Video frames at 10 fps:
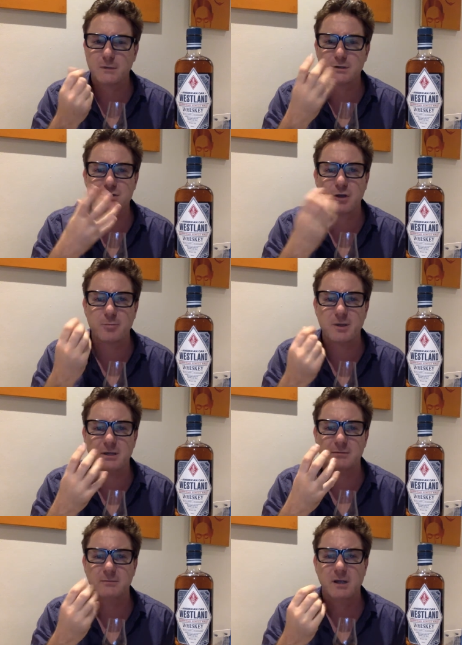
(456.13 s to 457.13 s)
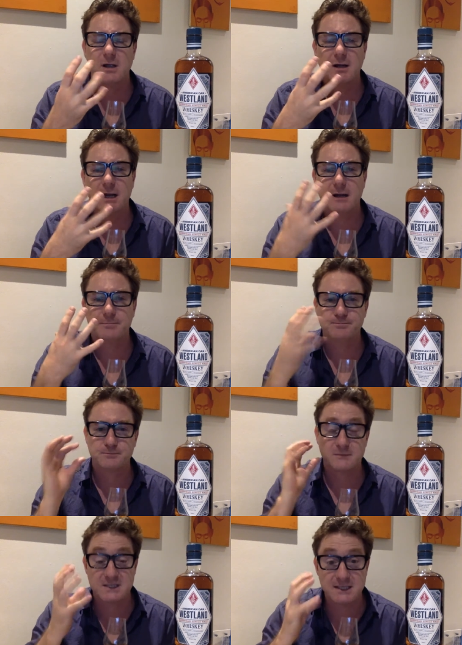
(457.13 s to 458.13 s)
soapy and
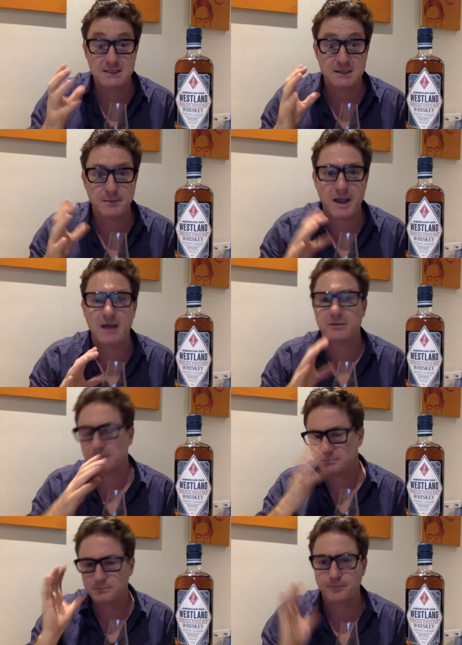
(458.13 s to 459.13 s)
sticks to the mouth and